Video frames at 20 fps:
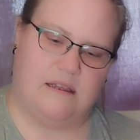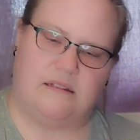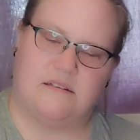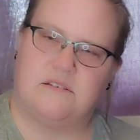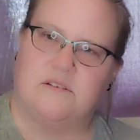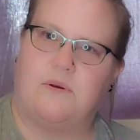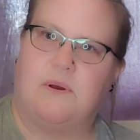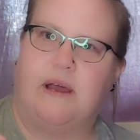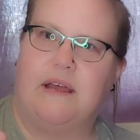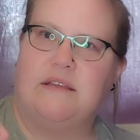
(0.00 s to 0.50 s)
And
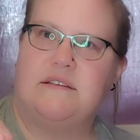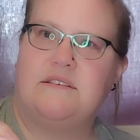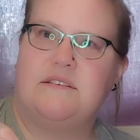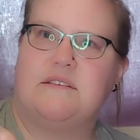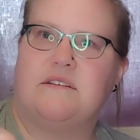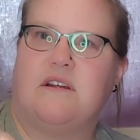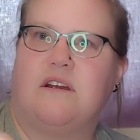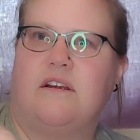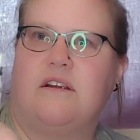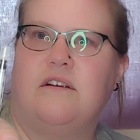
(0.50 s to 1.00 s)
so I
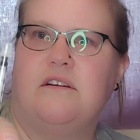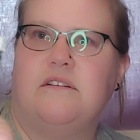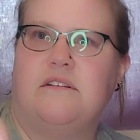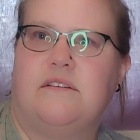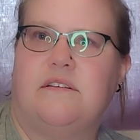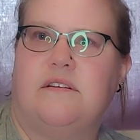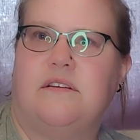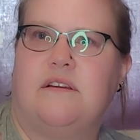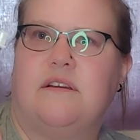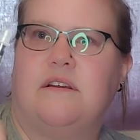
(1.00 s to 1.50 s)
start,
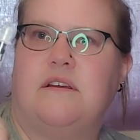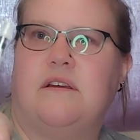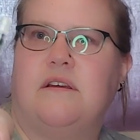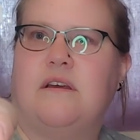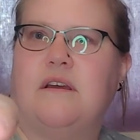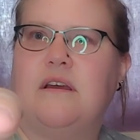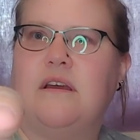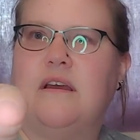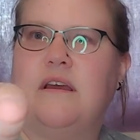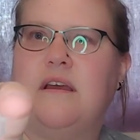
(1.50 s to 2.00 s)

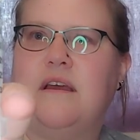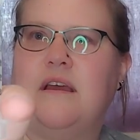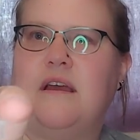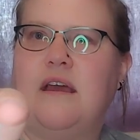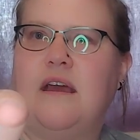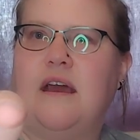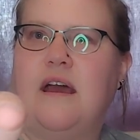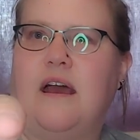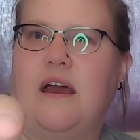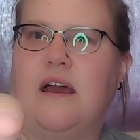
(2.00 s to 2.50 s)

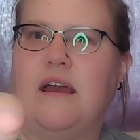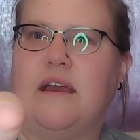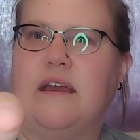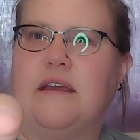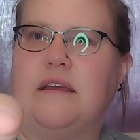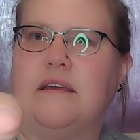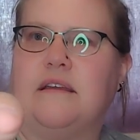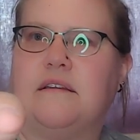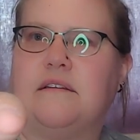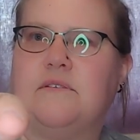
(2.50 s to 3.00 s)

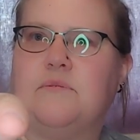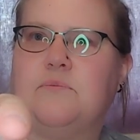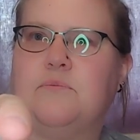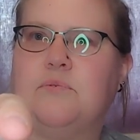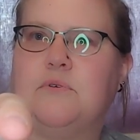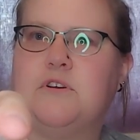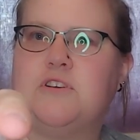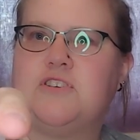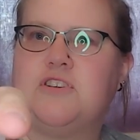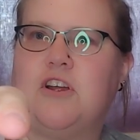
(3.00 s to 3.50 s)
I
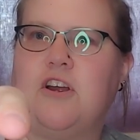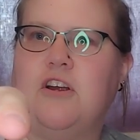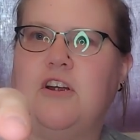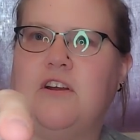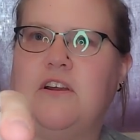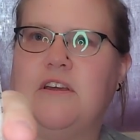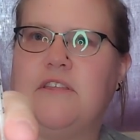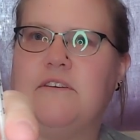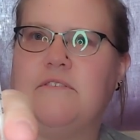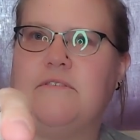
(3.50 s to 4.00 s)
push
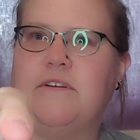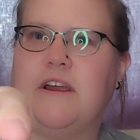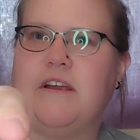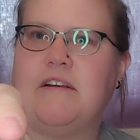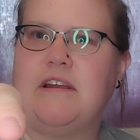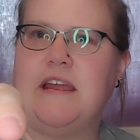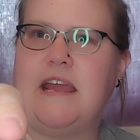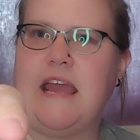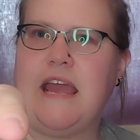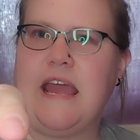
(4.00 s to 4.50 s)
hard on the
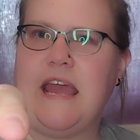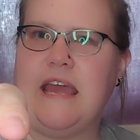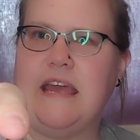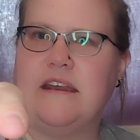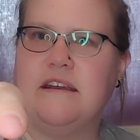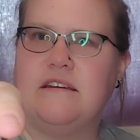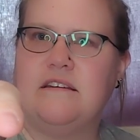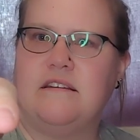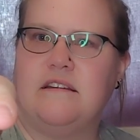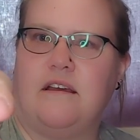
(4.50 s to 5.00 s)
very
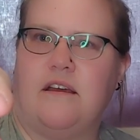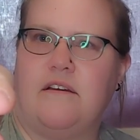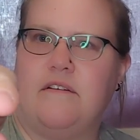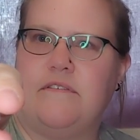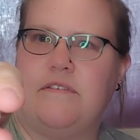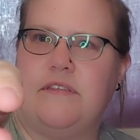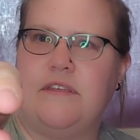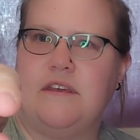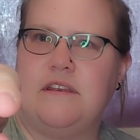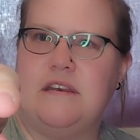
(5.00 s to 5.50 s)
end
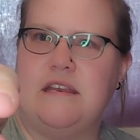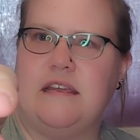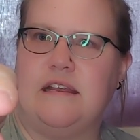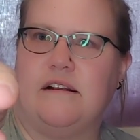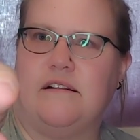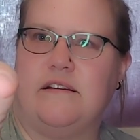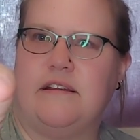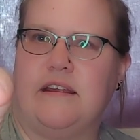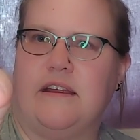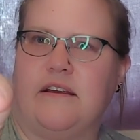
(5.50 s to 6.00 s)
of the
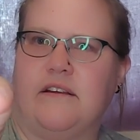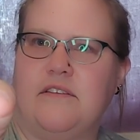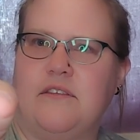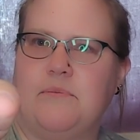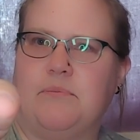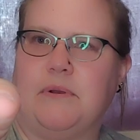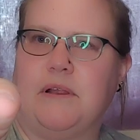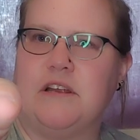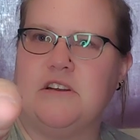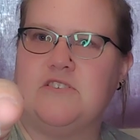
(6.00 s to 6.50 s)
needle here, the
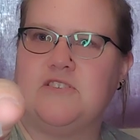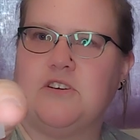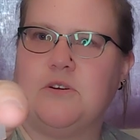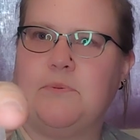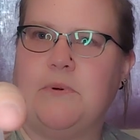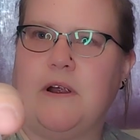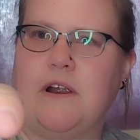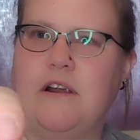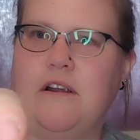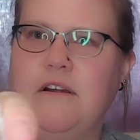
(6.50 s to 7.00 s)

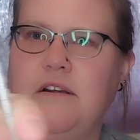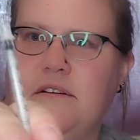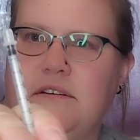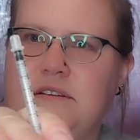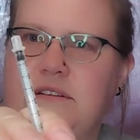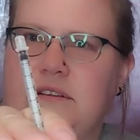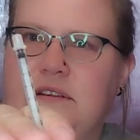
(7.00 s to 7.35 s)
plunger part.